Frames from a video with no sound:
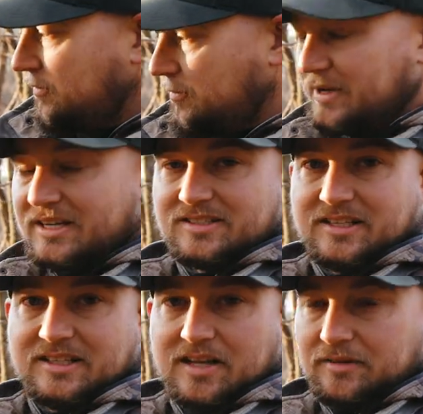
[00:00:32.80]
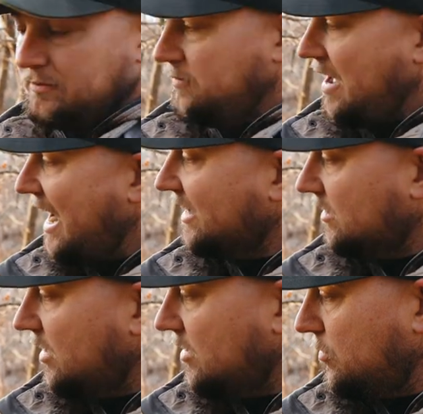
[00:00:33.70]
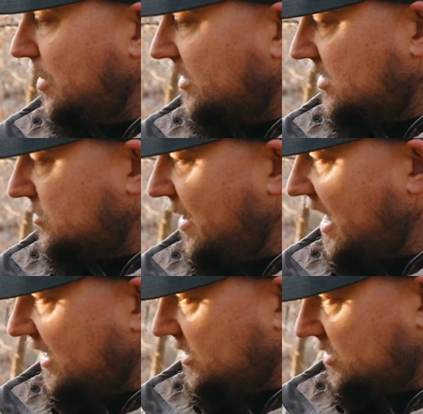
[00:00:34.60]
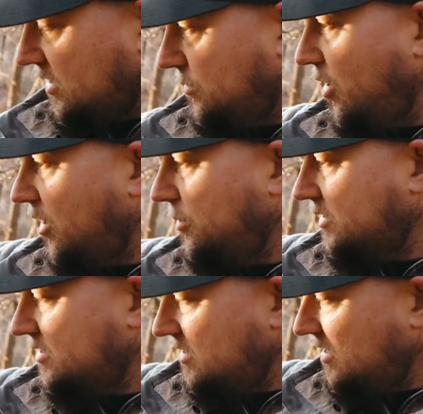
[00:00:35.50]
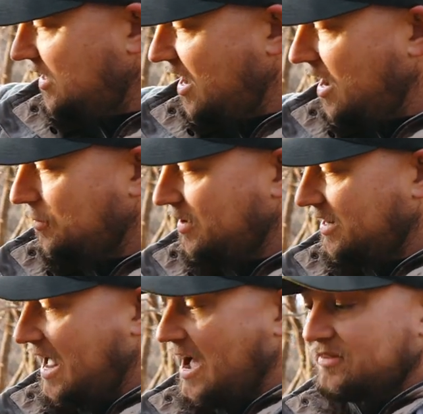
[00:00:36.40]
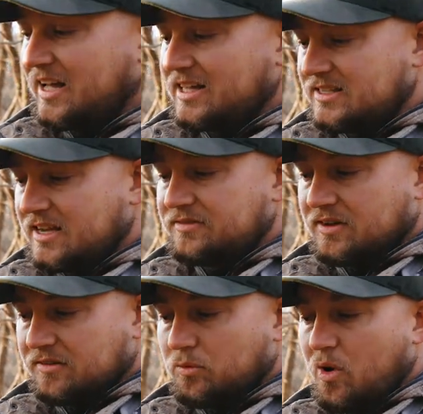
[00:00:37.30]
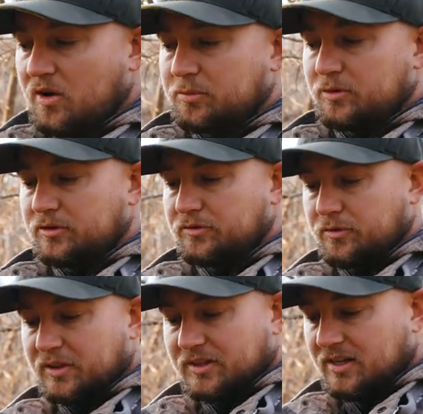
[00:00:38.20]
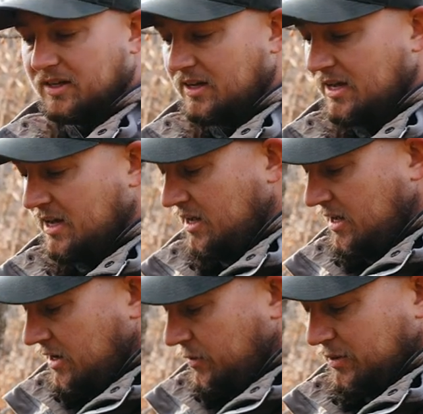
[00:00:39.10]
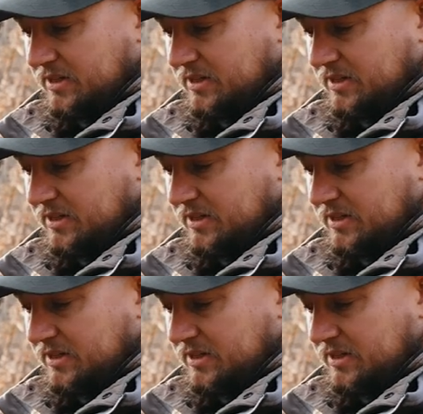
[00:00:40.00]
Biggest thing that I love about this bag is the compartments, and having that safety of the waterproof with the